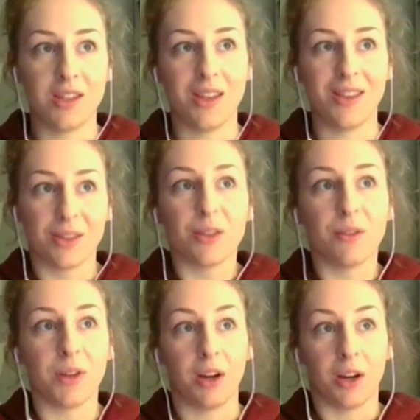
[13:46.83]
that's a
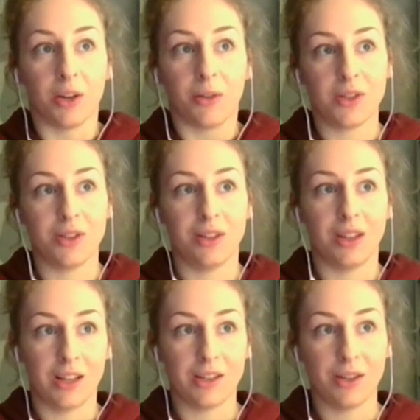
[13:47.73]
very hard question to
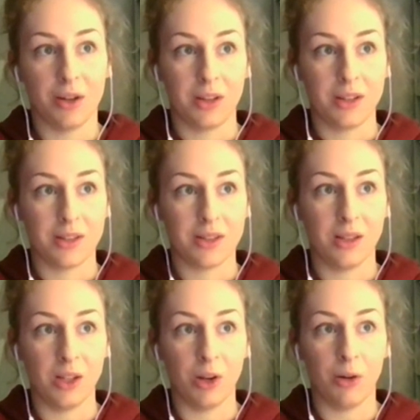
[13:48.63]
answer because,
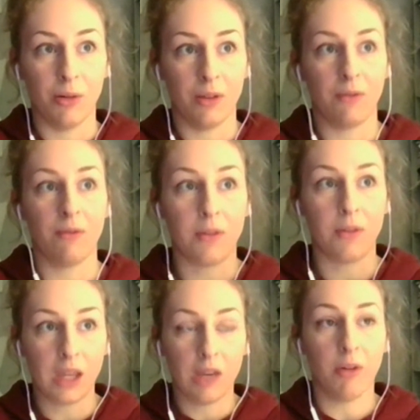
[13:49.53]
if
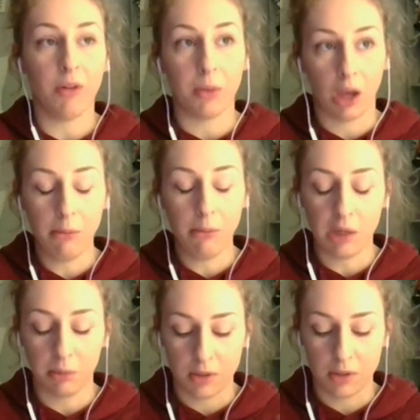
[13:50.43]
thinking from a
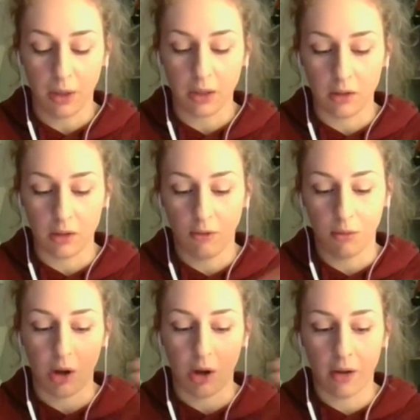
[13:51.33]
company perspective, I
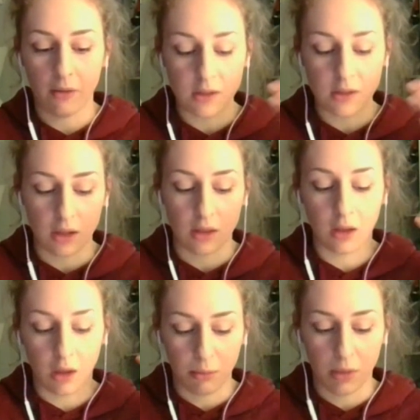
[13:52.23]
mean, obviously
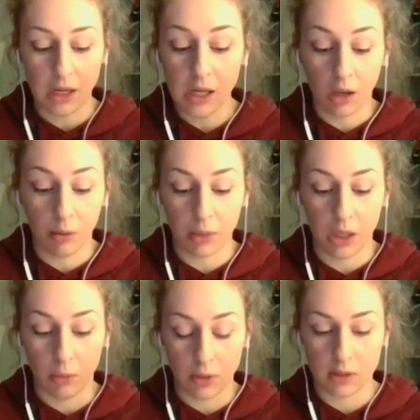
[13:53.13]
any
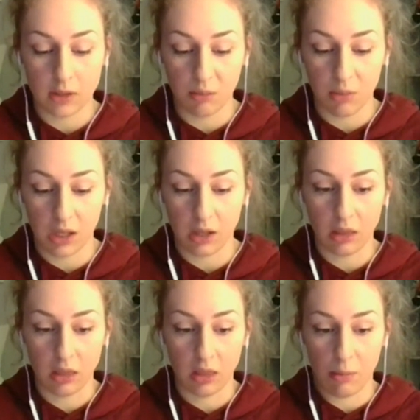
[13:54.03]
company wants to be
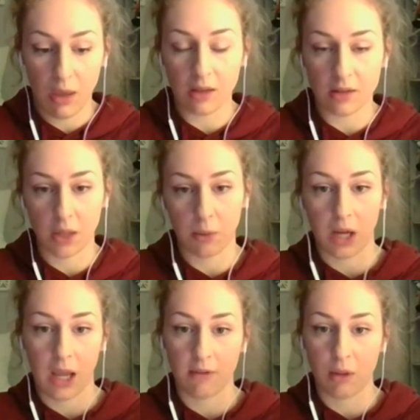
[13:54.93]
the best. They want to
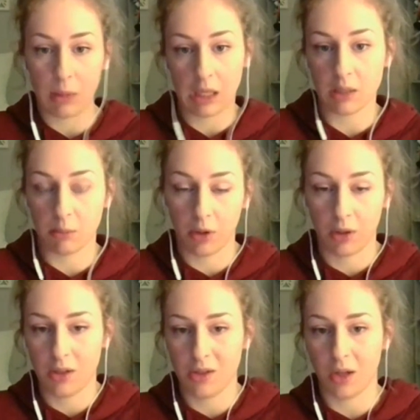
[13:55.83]
have the biggest
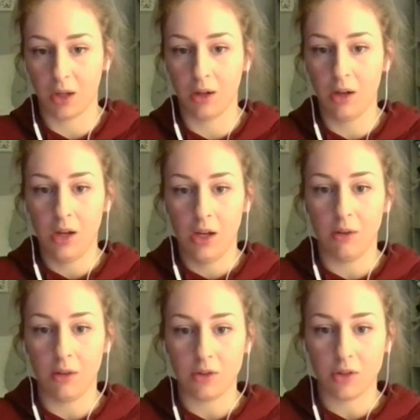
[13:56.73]
market share.
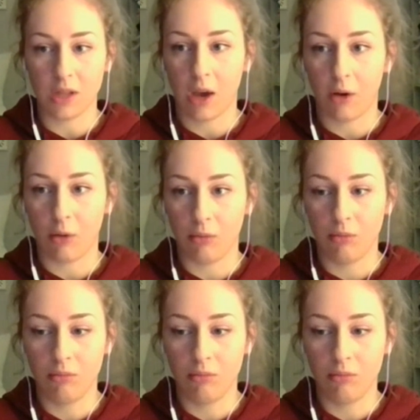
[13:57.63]
That's just how